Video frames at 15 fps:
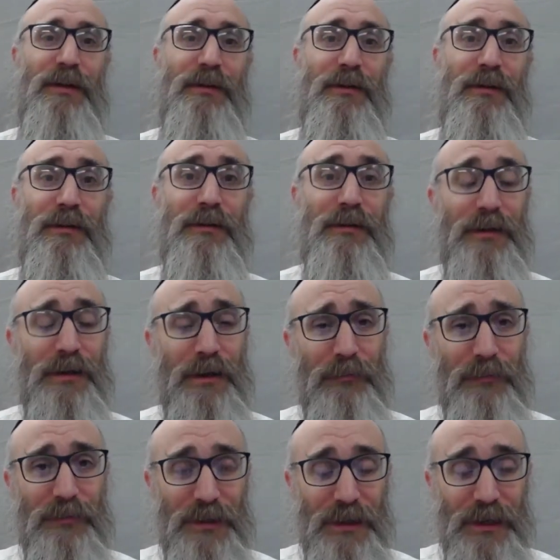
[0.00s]
The
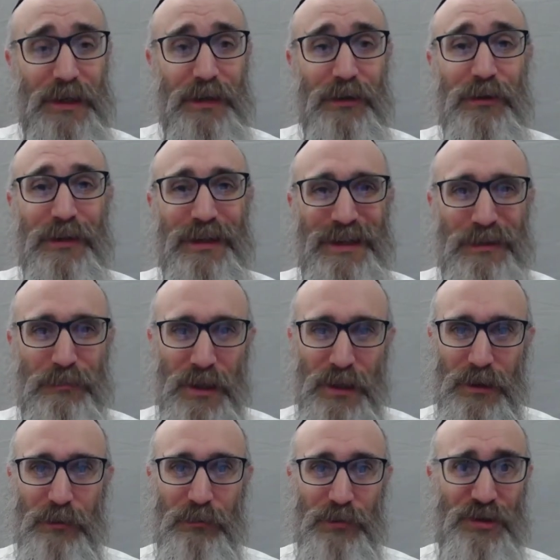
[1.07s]
letter
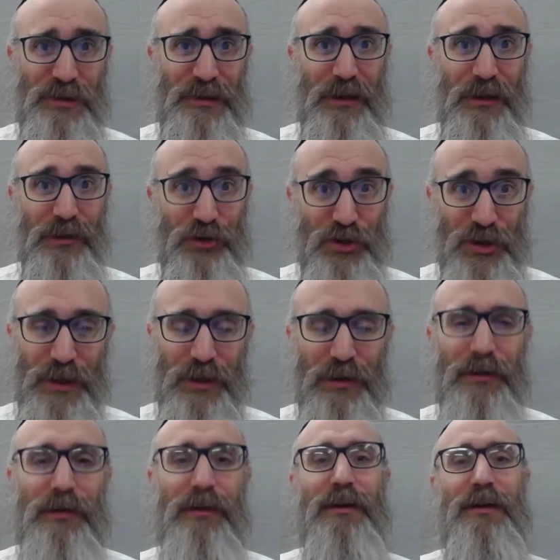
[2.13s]
Gimel, which is like a
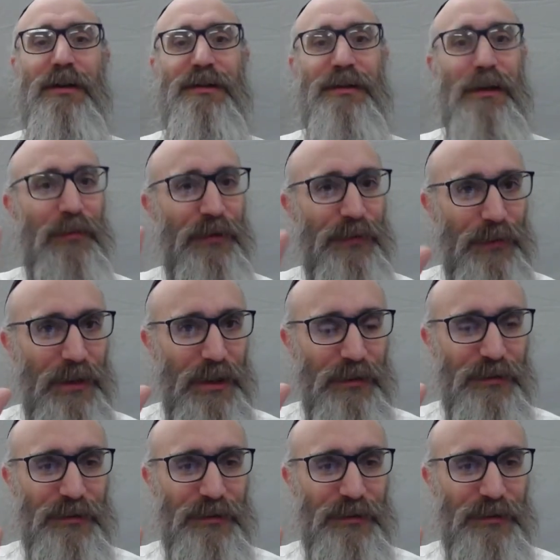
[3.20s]
G, is number 3.